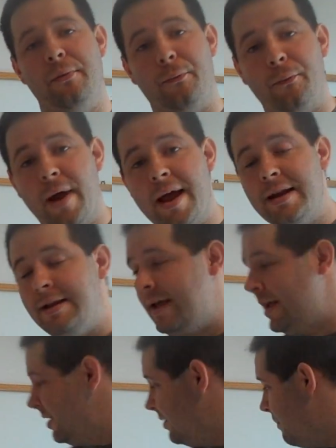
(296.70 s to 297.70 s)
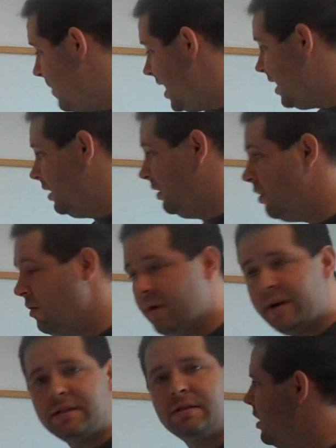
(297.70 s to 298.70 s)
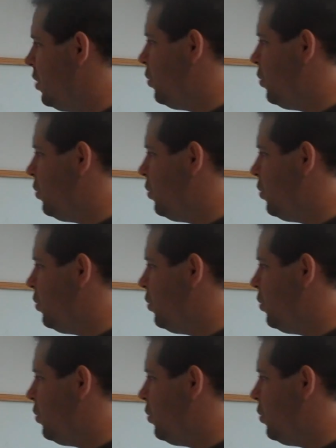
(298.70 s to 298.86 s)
the right to make noise,